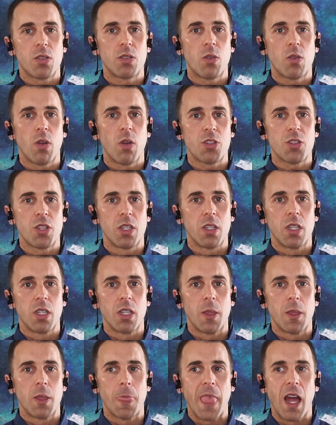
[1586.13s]
a good
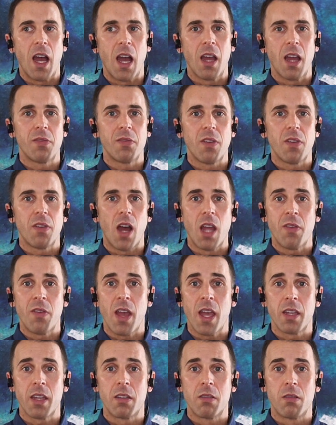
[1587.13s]
question. I've
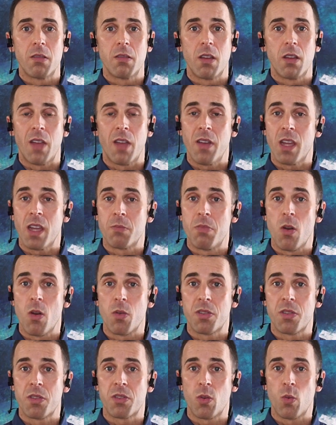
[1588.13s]
had
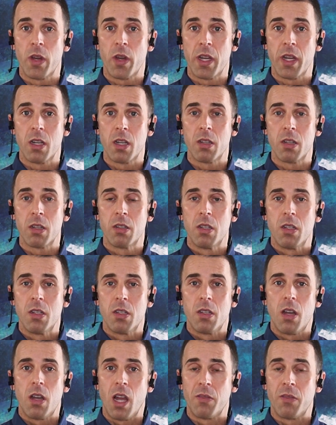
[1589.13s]
both, to where
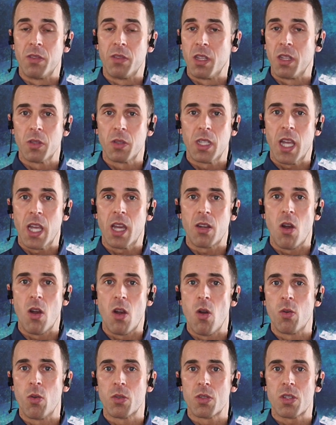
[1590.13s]
I've literally had
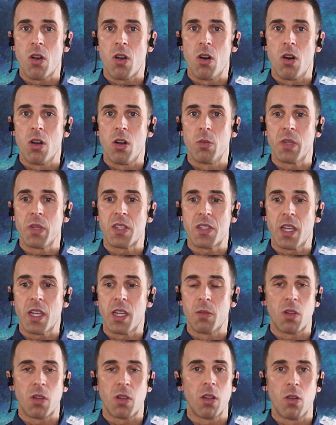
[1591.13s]
owners call me and say,
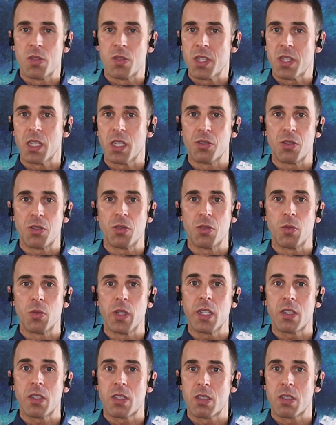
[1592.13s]
I'm closing in 2
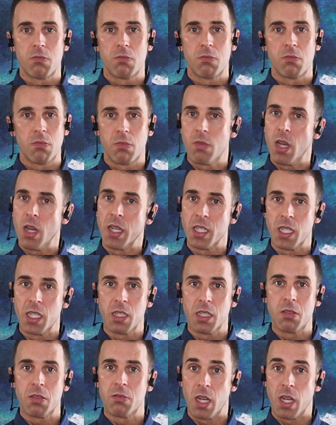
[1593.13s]
weeks. I
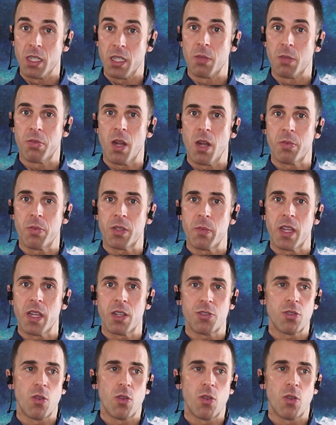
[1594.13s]
need a property
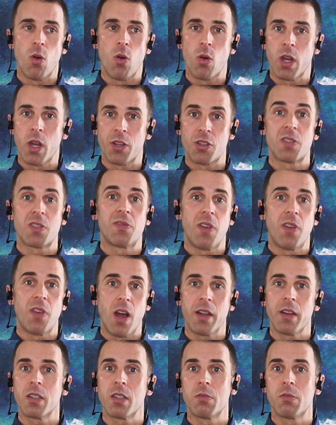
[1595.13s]
manager, or I just
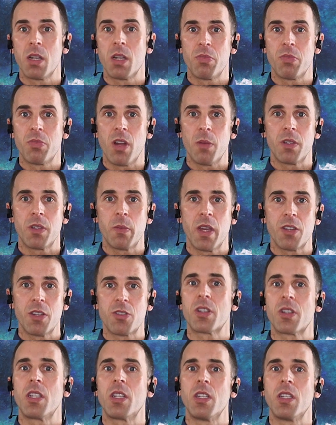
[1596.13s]
fired my property
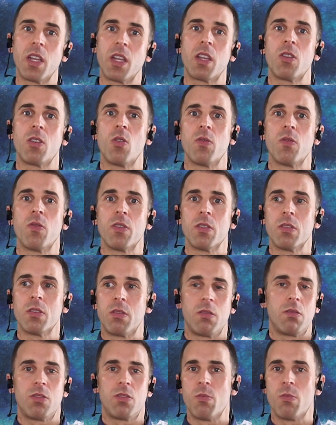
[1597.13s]
manager. Can you take it over
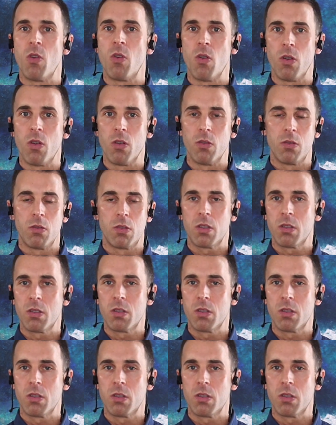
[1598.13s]
tomorrow?